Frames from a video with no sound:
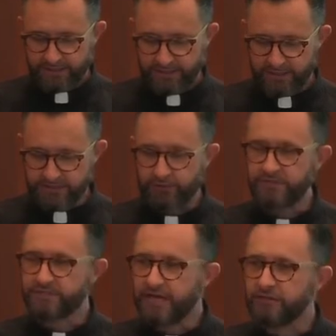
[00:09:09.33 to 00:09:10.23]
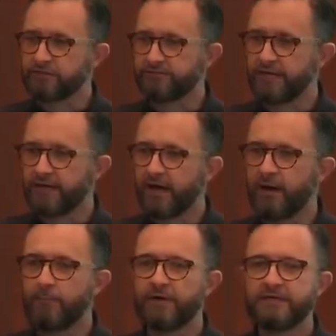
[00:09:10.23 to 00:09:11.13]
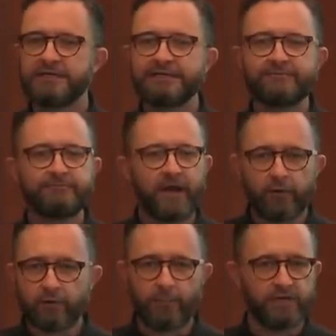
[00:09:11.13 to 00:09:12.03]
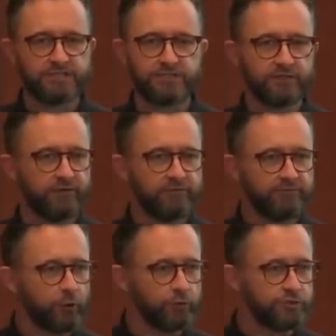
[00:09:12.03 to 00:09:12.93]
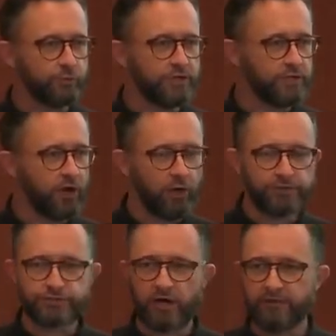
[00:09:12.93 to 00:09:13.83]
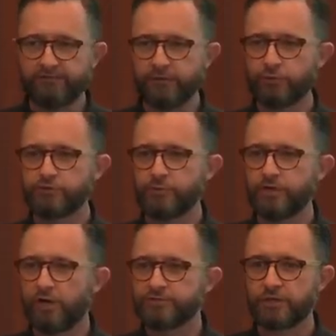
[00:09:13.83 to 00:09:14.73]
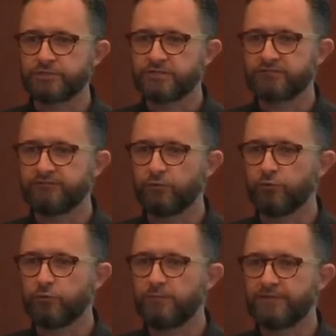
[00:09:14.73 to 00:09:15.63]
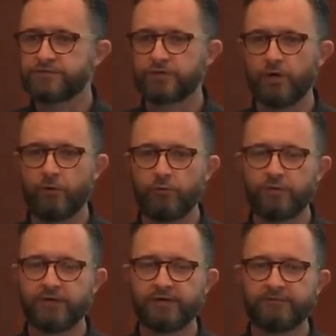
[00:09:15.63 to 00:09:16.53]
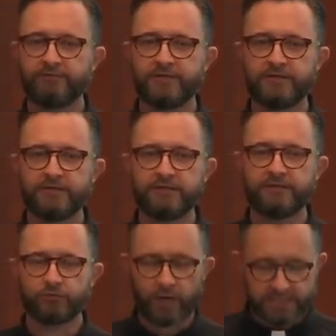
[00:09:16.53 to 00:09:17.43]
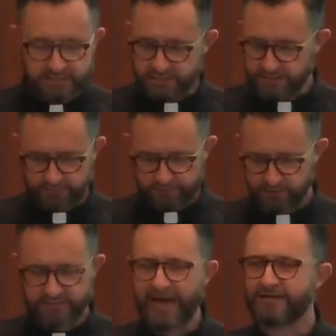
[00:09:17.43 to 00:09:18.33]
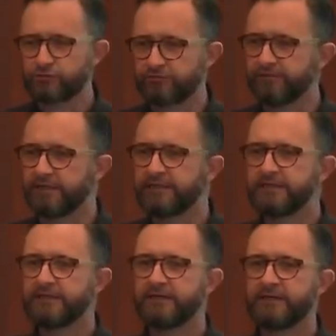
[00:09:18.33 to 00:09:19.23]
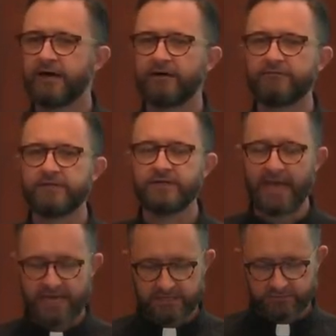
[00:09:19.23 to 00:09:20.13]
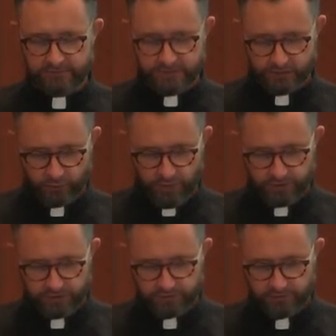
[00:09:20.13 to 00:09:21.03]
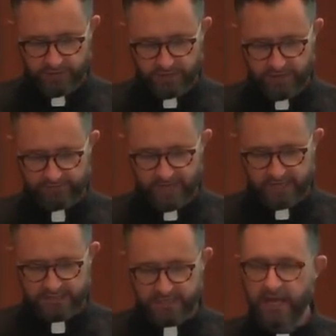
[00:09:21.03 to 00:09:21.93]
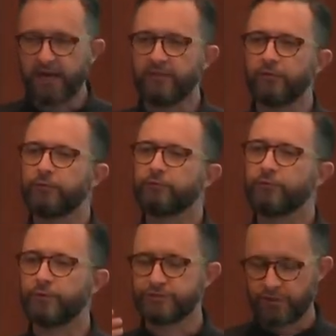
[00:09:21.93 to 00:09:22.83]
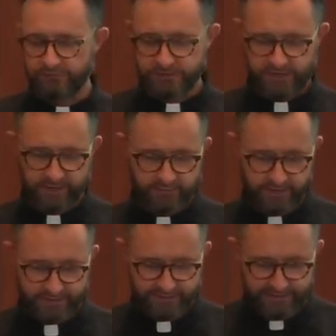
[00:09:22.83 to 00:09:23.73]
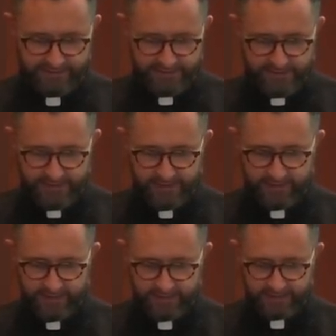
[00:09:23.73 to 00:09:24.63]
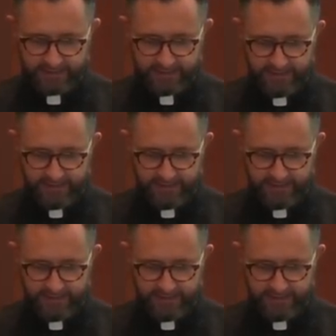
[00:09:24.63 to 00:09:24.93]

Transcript: uh, Southeast Asia, Vietnam, very reminiscent of the photos that we all saw, the videos that we all saw just a few months ago of the crisis, the catastrophe of the end of the situation in Afghanistan and the, the return of the Taliban. Uh,